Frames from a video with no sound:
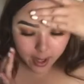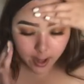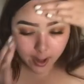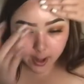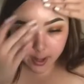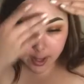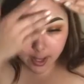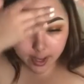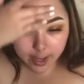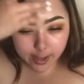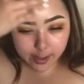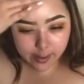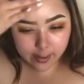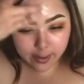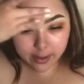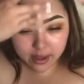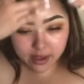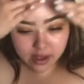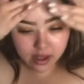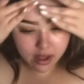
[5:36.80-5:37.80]
And like
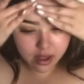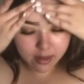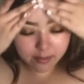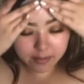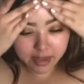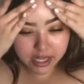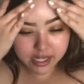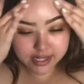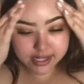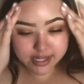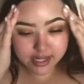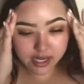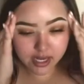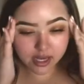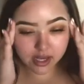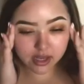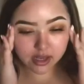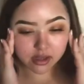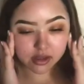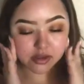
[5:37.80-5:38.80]

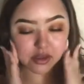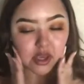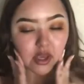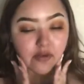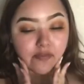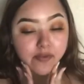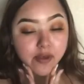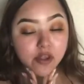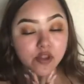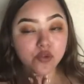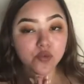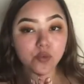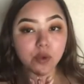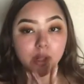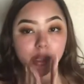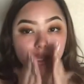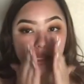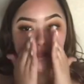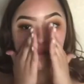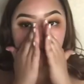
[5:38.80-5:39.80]
amazing. It feels
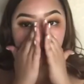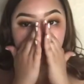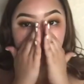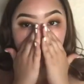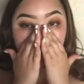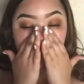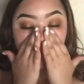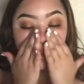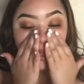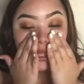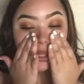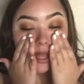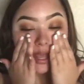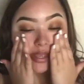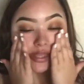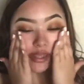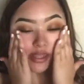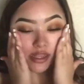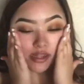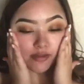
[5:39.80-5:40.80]
really smooth. I really
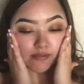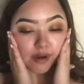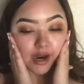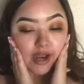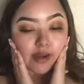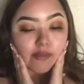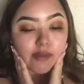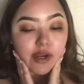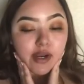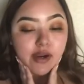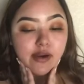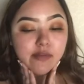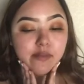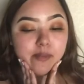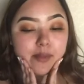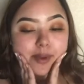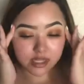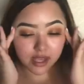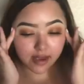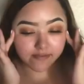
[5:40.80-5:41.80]
like this primer.
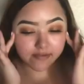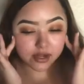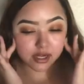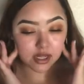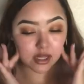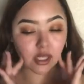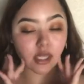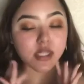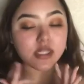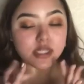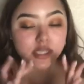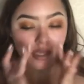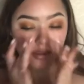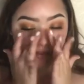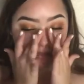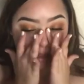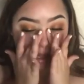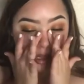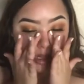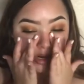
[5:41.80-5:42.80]
It definitely
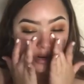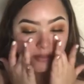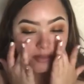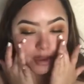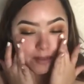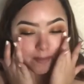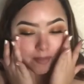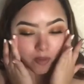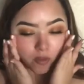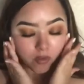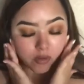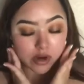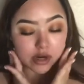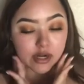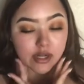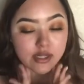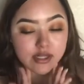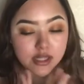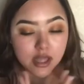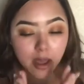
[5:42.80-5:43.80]
did blur my
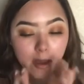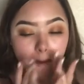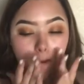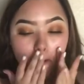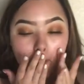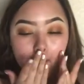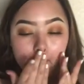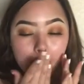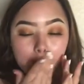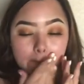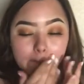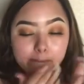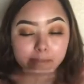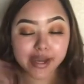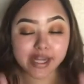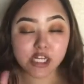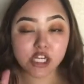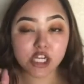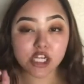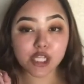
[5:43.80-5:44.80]
pores,
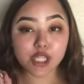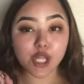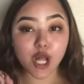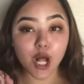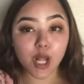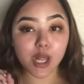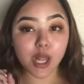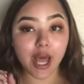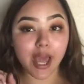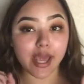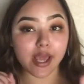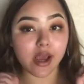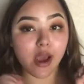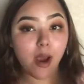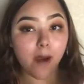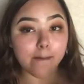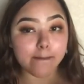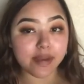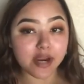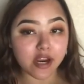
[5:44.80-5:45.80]
but just not like
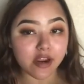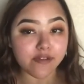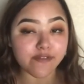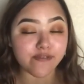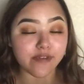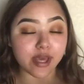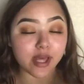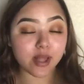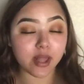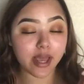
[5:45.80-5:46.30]
perfect.